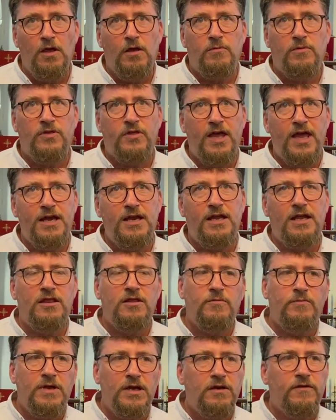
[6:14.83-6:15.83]
But then
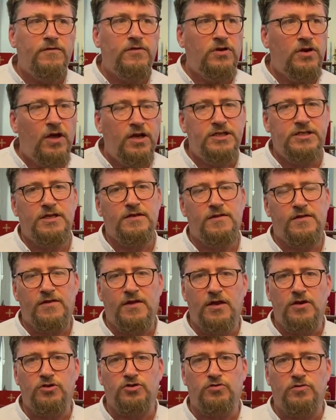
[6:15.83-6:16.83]
in the middle of the 19th
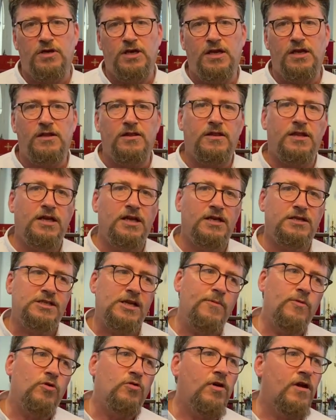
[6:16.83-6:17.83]
century, the
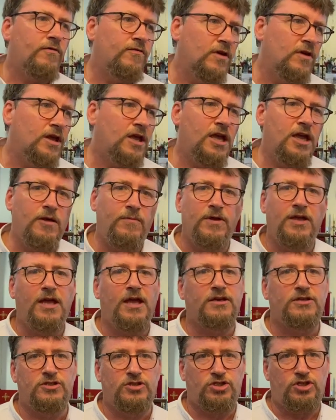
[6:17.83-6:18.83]
demographic here
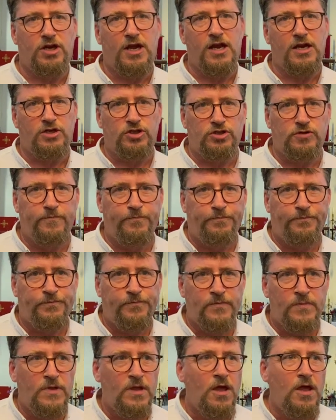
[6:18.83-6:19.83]
began to change.
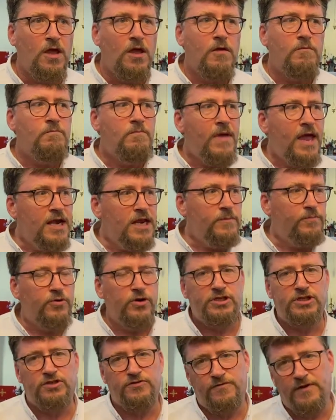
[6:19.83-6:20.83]
Many
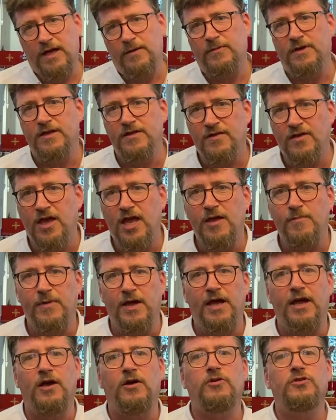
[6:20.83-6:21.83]
British families came
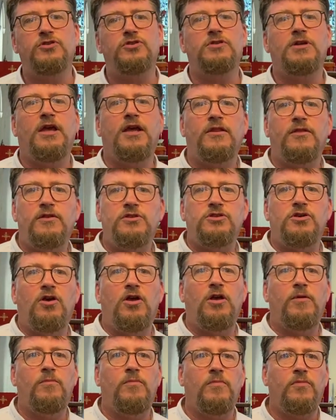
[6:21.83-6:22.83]
out at the
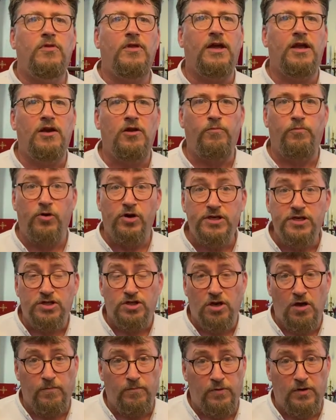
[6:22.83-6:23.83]
time that a British
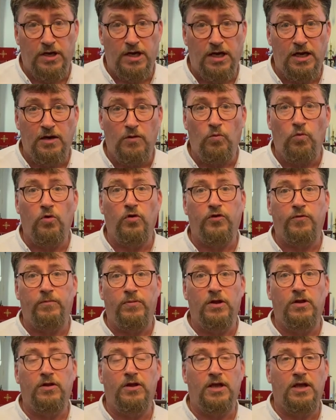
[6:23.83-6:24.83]
company was
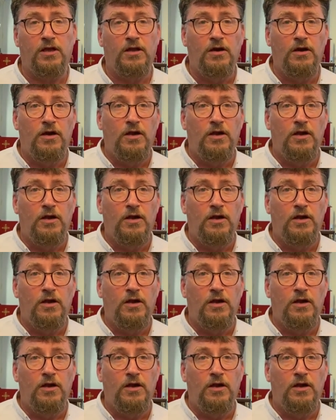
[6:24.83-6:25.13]
building